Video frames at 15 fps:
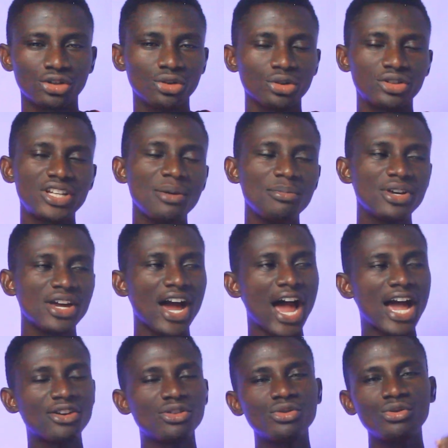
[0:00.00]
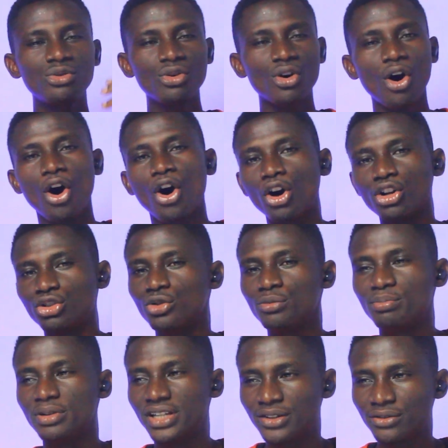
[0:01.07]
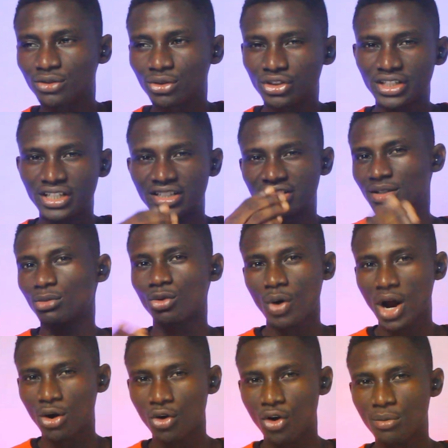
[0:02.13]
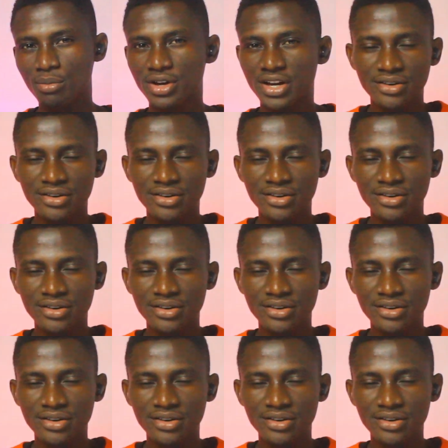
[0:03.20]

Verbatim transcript: So tell me, are you or do you believe to the Team Qualcomm?